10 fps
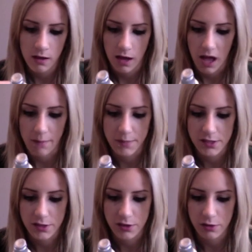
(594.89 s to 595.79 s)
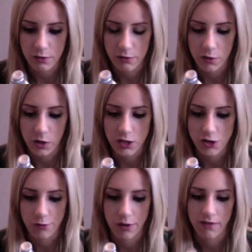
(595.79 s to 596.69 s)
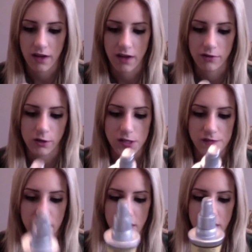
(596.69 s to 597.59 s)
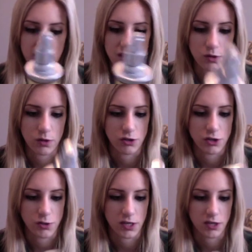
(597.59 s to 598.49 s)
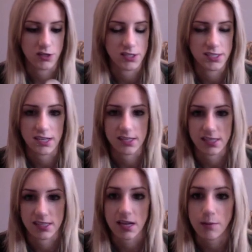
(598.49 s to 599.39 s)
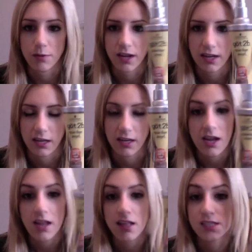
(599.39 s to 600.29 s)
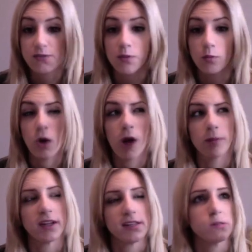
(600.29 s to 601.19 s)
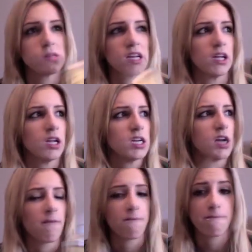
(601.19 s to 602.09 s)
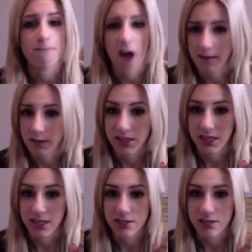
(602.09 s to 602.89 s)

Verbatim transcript: up to 425 degrees Fahrenheit, 220 degrees Celsius heat protectant. This is from Walmart. This is like five or six